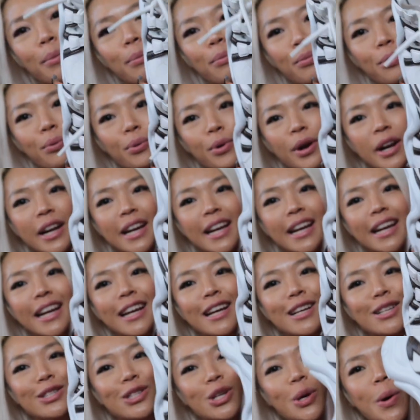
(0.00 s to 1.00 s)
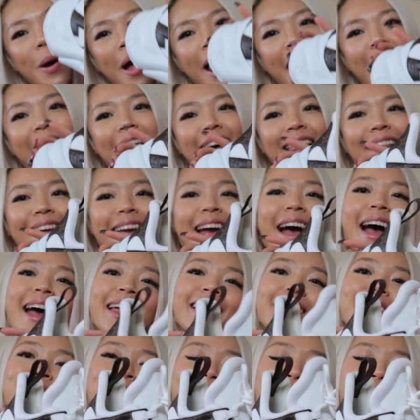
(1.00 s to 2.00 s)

pretty. So I highly